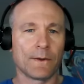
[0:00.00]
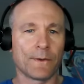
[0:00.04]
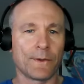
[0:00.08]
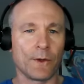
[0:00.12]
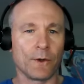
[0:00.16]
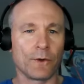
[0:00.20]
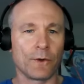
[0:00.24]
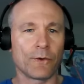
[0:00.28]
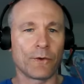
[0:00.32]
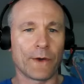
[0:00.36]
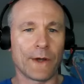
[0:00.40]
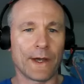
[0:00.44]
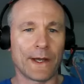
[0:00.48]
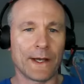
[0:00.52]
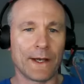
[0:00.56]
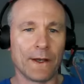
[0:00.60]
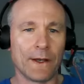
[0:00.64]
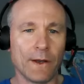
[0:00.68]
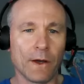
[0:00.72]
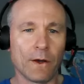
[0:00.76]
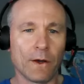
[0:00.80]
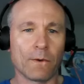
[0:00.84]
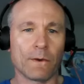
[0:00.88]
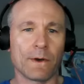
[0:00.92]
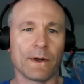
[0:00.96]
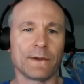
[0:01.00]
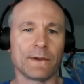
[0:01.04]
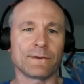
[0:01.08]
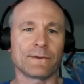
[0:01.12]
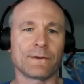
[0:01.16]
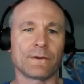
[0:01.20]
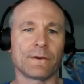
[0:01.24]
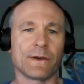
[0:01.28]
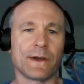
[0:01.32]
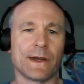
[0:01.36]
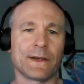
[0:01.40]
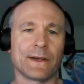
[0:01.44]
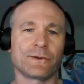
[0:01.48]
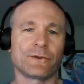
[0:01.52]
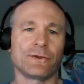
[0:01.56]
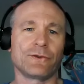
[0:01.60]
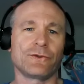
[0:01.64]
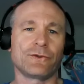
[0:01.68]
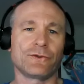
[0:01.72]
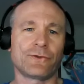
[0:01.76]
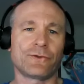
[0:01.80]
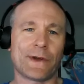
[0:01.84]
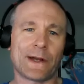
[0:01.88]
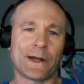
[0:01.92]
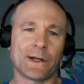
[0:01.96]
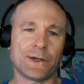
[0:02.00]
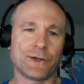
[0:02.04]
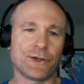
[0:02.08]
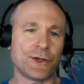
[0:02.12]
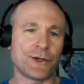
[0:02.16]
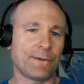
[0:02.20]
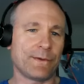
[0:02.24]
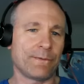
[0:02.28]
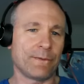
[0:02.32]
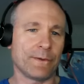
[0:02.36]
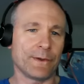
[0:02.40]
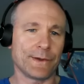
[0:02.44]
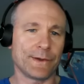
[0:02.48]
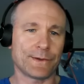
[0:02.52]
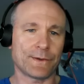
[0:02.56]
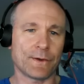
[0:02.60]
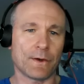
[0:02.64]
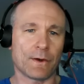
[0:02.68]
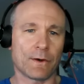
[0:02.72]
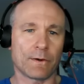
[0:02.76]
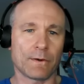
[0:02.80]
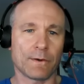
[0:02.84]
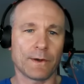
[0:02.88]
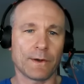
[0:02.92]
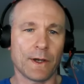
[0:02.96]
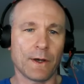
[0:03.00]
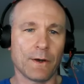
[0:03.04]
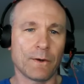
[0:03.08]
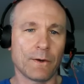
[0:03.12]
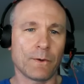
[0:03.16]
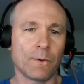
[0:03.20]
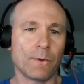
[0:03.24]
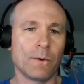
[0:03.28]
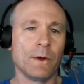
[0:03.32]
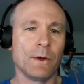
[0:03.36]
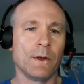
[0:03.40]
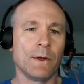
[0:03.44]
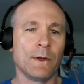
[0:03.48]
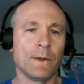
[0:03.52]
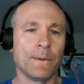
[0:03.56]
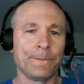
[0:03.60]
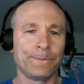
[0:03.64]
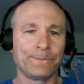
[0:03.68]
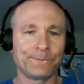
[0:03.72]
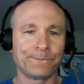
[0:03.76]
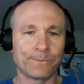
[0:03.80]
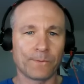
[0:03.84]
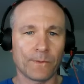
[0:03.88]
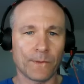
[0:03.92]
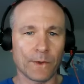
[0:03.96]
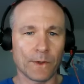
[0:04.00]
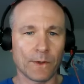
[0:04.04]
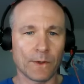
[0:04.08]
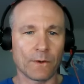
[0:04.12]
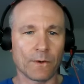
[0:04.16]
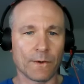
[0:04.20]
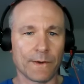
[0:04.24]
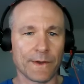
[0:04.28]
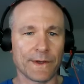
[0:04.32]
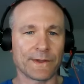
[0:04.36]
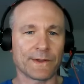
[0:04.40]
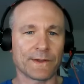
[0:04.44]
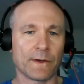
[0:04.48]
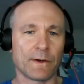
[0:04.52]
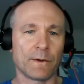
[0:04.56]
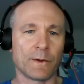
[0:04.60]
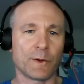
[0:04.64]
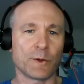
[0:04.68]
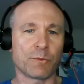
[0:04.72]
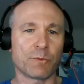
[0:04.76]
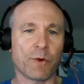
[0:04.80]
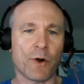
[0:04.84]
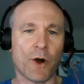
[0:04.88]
They'll create a note as their exit strategy for this REO or this other